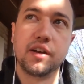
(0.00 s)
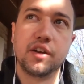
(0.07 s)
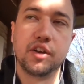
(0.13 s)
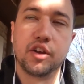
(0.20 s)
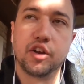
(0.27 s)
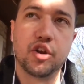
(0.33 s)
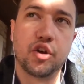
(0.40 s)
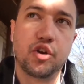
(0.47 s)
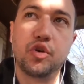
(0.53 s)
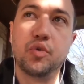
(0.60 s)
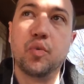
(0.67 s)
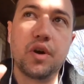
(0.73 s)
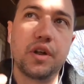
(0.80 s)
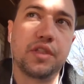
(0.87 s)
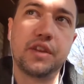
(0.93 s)
you know, you
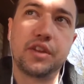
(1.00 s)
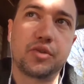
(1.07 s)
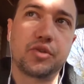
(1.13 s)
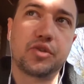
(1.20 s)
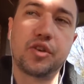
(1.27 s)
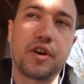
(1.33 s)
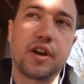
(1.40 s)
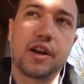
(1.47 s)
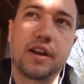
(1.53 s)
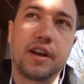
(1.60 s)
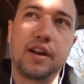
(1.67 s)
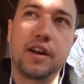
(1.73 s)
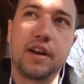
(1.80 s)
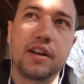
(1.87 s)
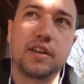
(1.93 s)
want this certain
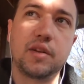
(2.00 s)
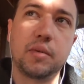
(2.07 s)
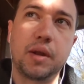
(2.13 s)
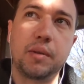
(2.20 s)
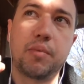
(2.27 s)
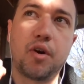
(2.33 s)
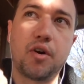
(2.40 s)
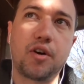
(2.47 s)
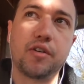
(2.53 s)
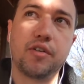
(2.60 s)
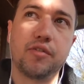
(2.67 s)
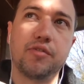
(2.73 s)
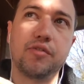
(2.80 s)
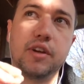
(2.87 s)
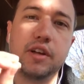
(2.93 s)
identity to be part
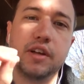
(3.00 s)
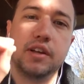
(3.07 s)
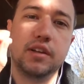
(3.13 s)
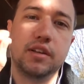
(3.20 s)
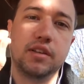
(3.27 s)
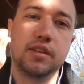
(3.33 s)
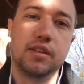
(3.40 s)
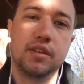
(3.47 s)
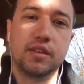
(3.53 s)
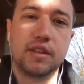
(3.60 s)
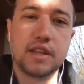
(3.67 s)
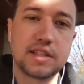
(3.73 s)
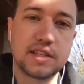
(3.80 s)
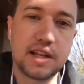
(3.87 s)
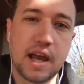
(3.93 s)
of
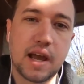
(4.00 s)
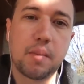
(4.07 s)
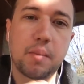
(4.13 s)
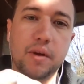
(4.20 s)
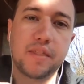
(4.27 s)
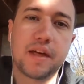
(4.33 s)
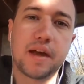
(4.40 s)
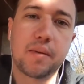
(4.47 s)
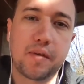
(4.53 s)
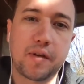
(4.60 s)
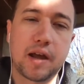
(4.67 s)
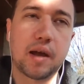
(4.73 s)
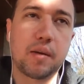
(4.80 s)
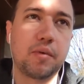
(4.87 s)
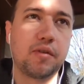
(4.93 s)
this DApp and that
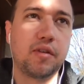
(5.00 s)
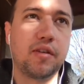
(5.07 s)
DApp.